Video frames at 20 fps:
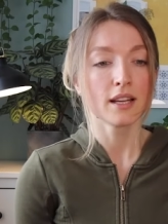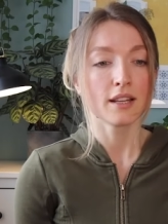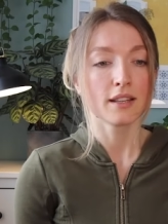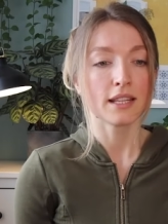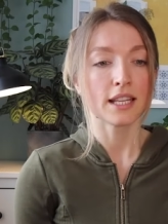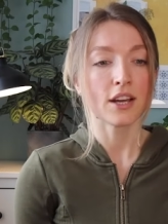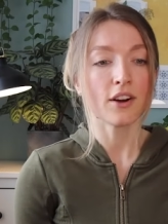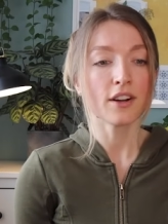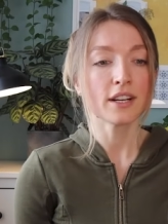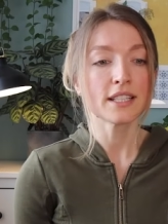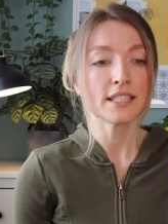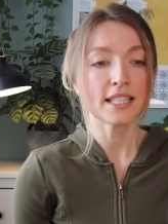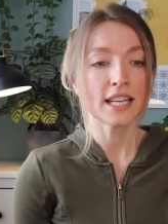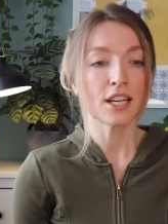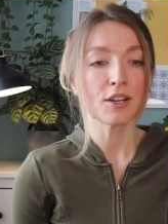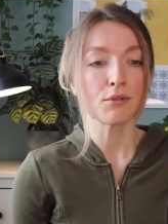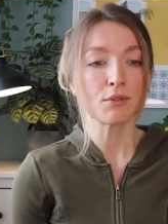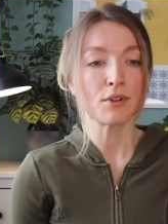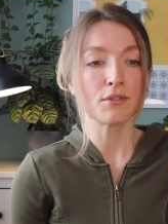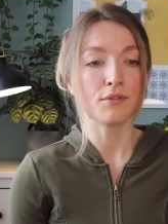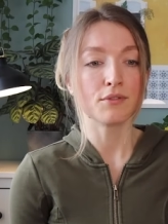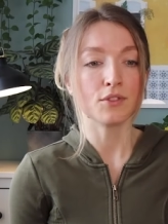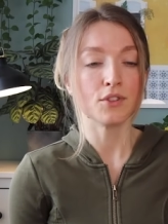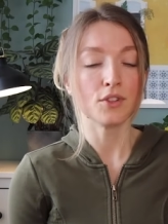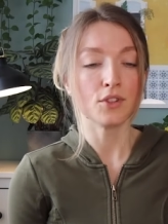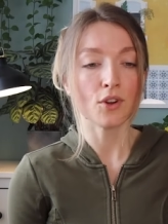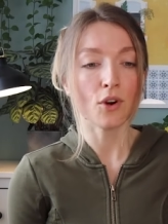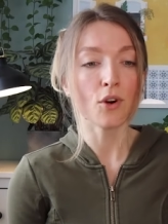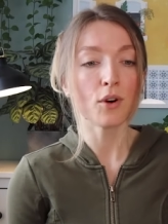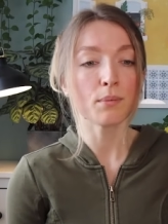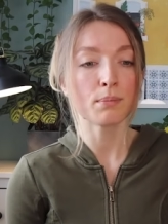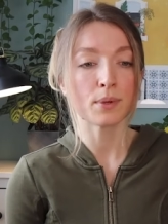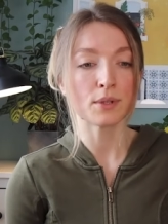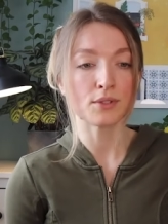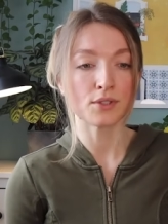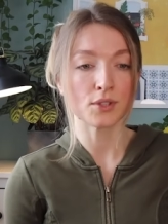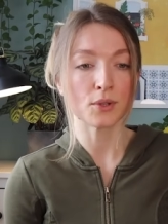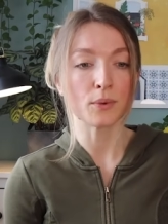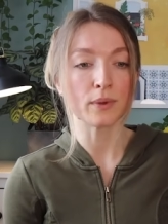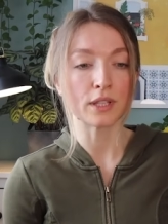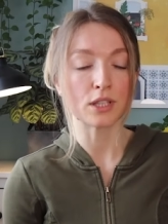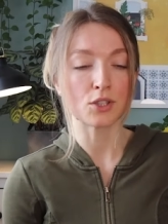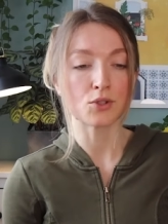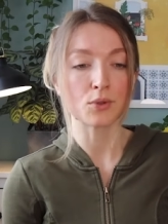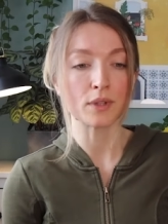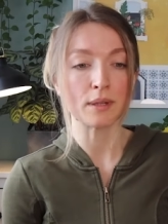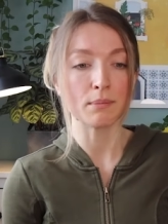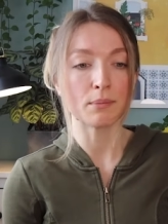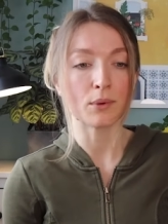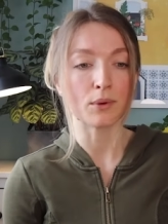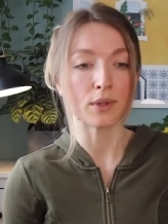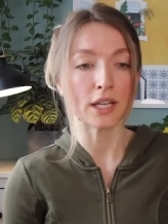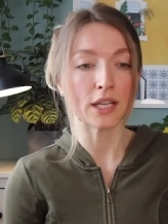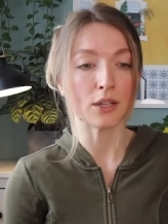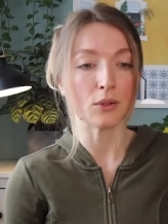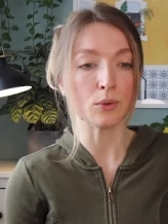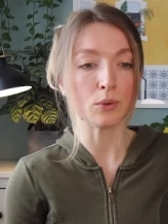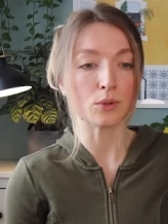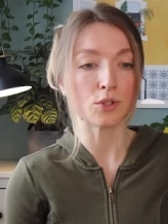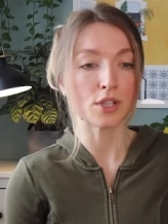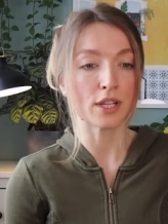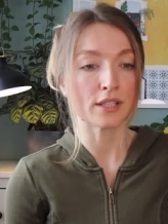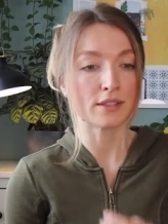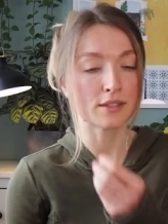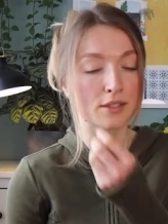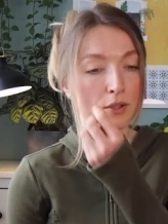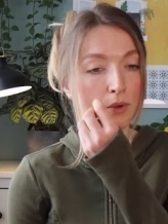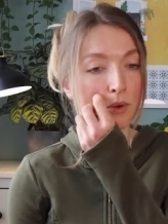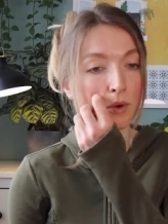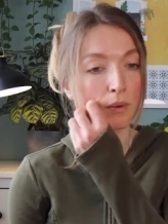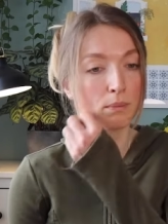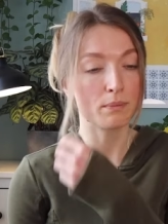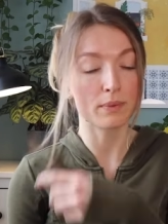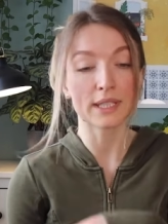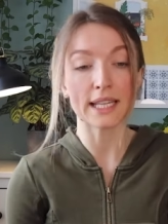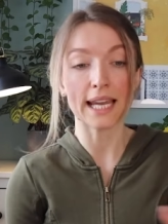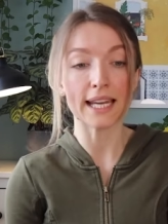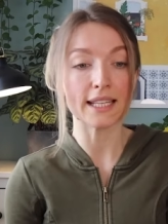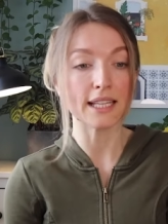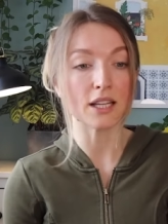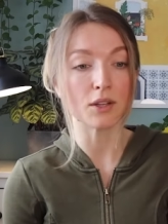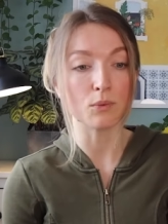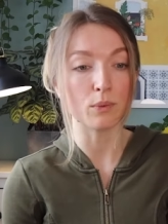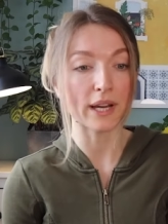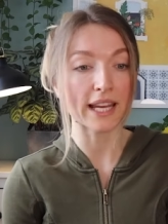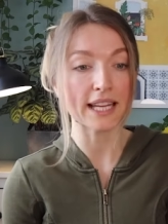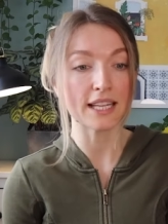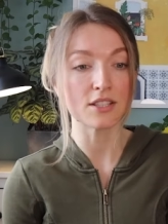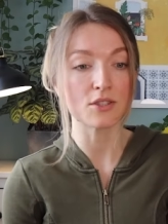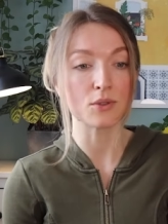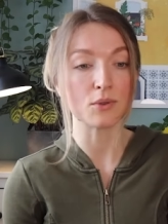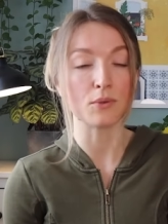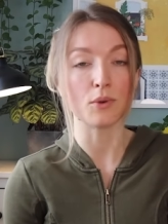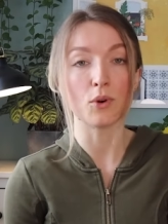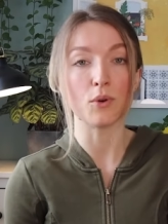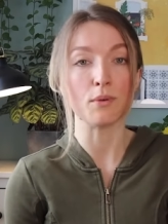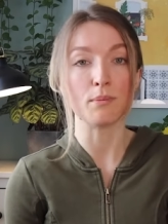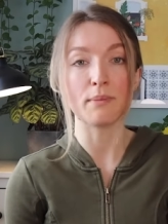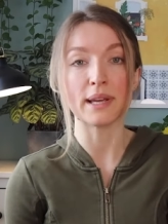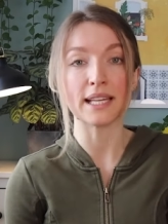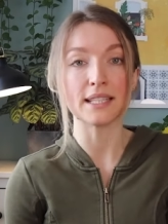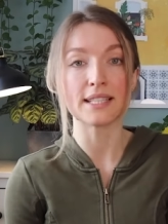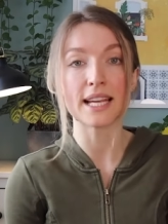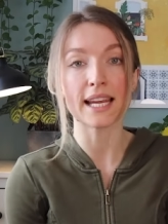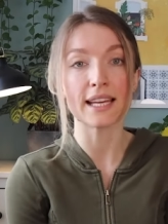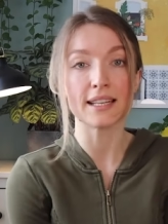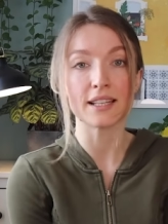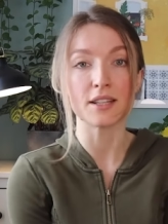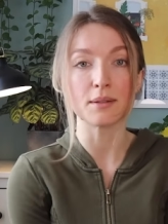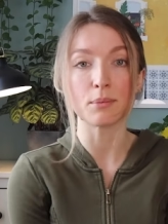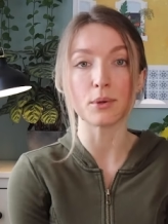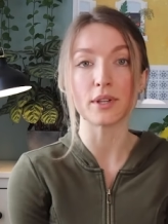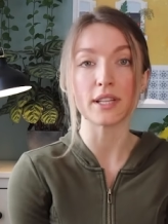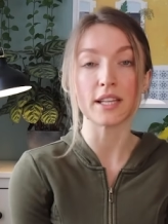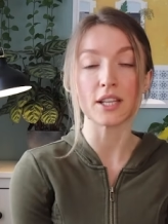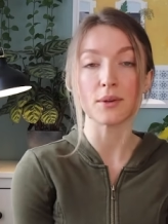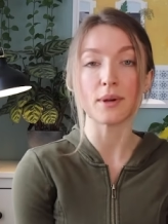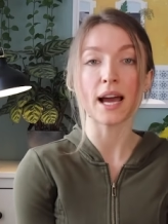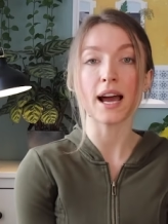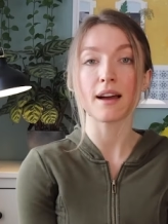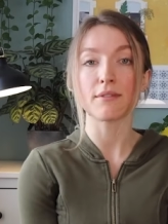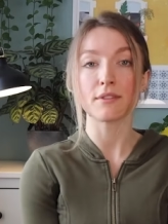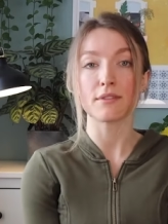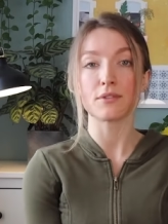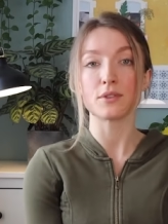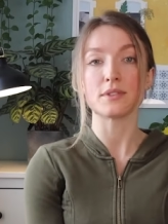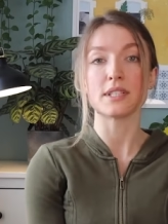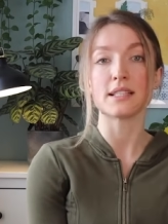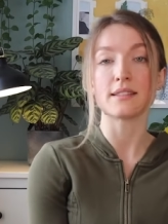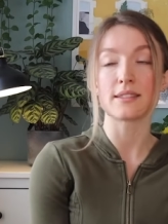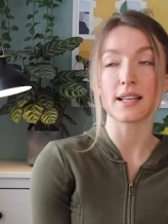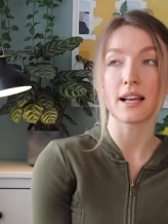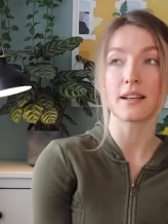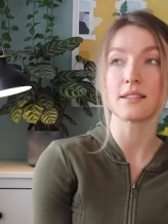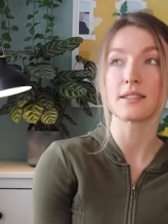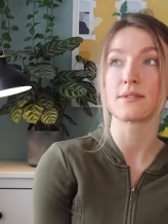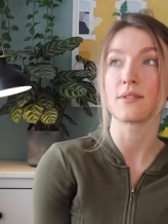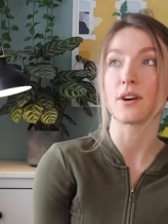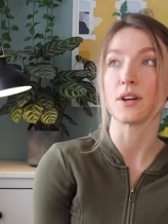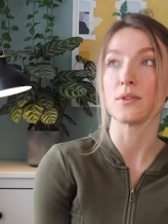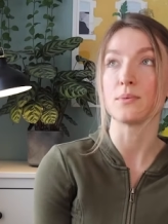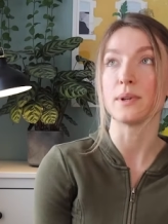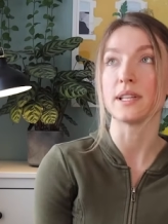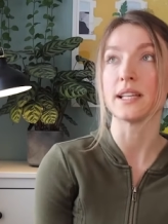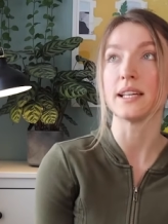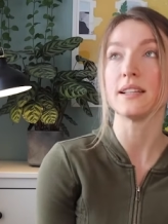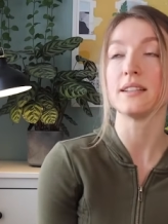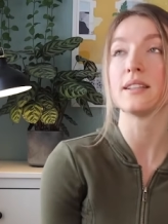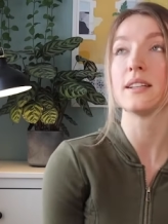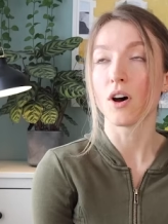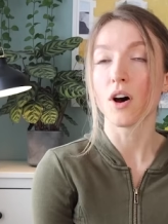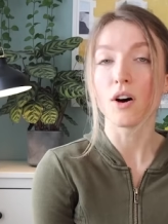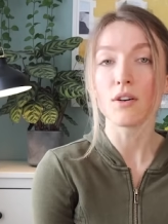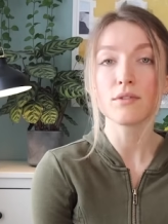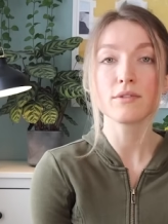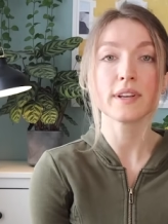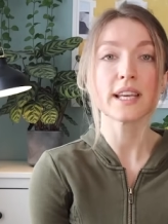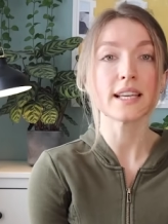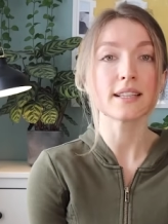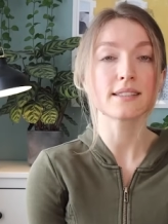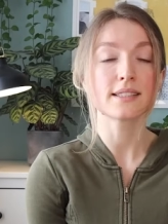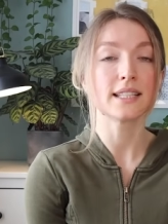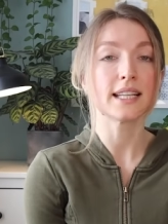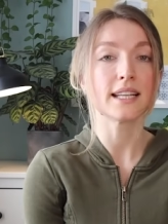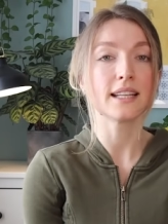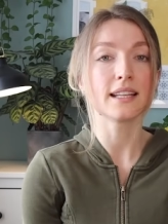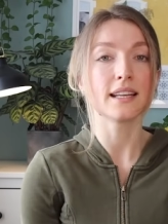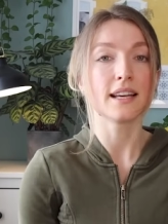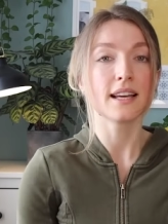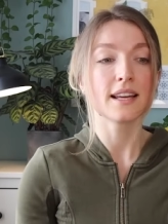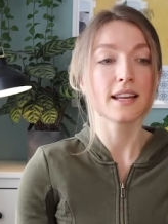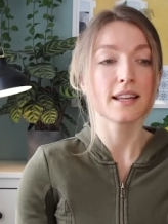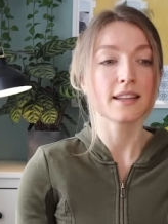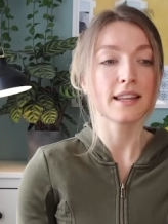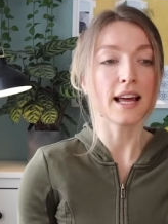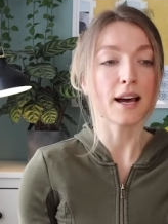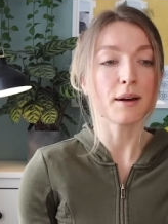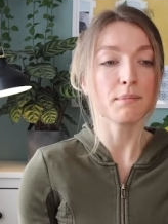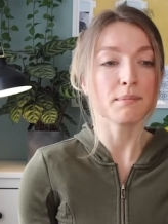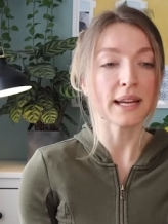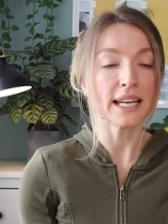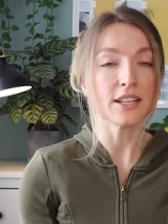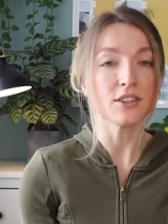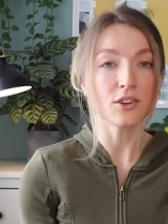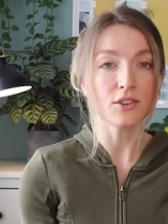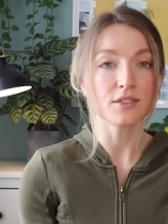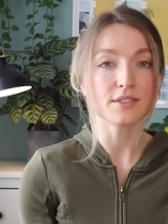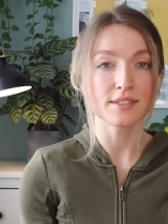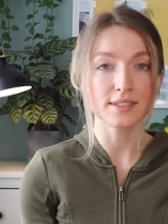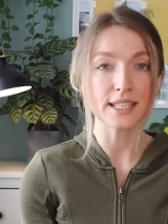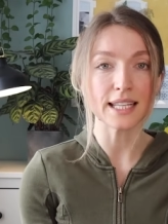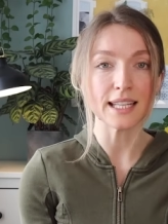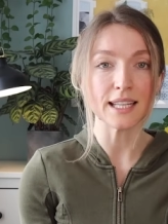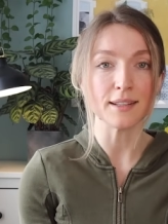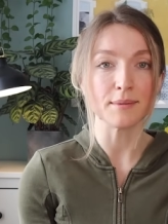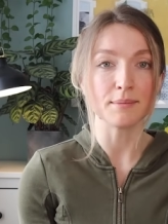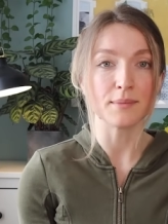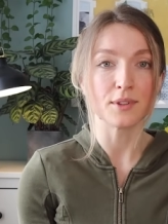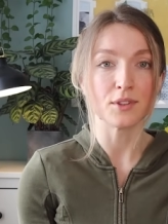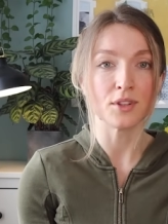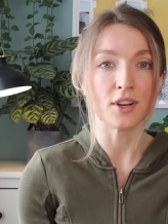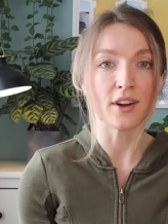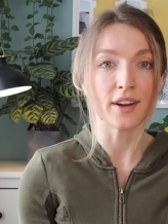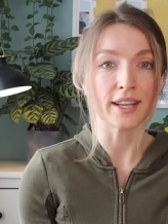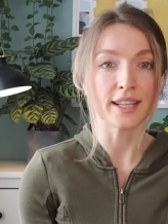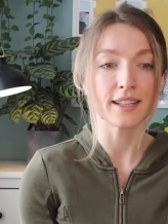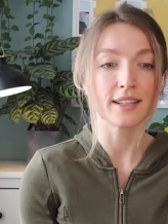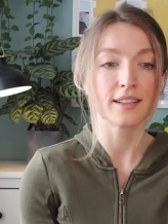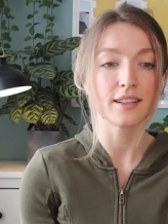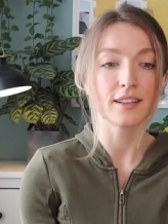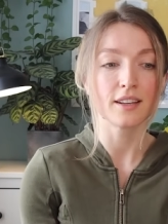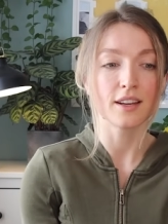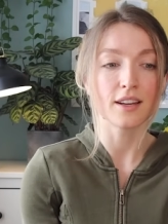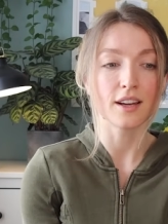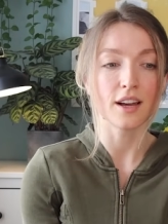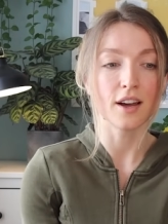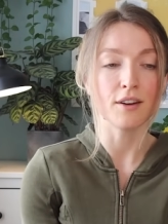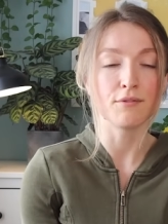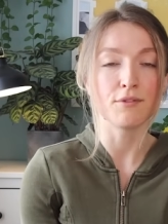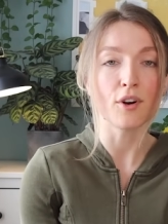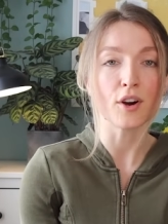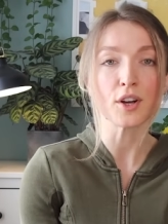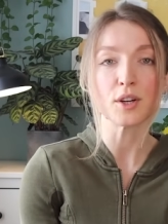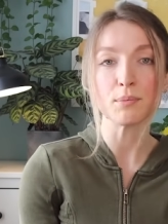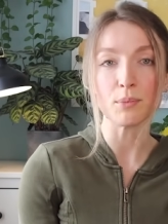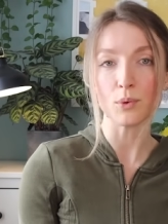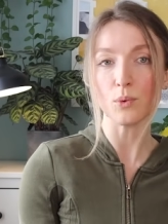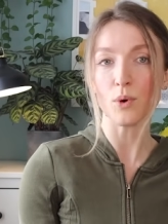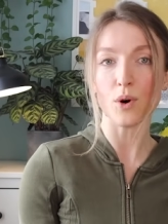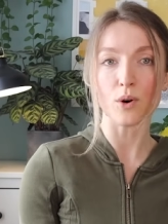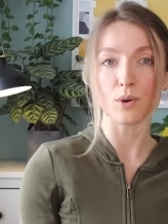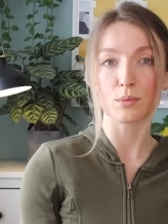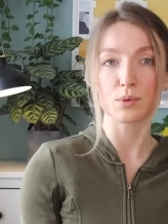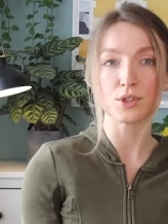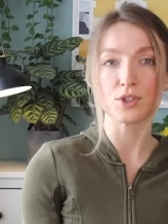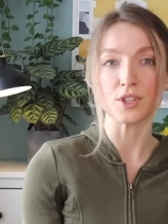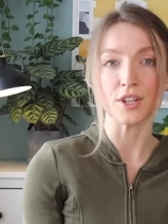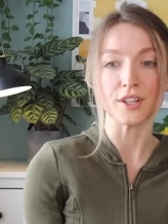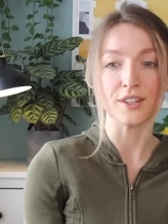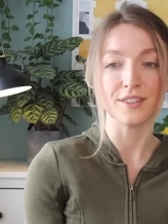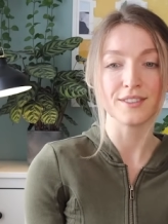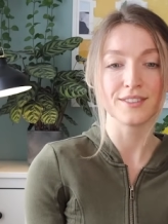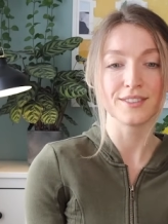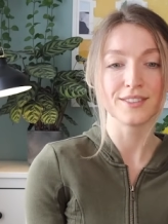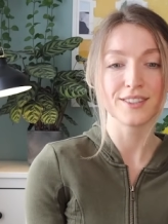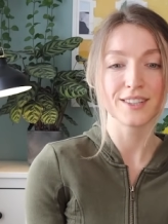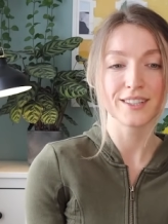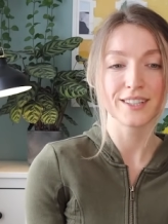the idea of not pursuing a dream body or just or gaining weight or, or maintaining the body that you have if you're dissatisfied with it, obviously that may not seem like a viable option